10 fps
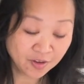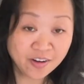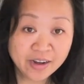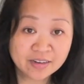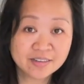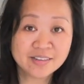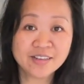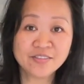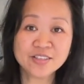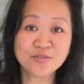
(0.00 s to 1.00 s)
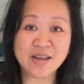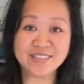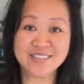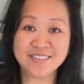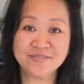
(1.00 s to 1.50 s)
All right, give this a
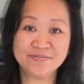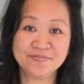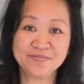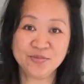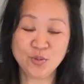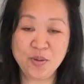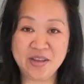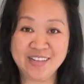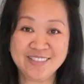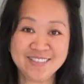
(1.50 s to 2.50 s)
rest, 20 minutes.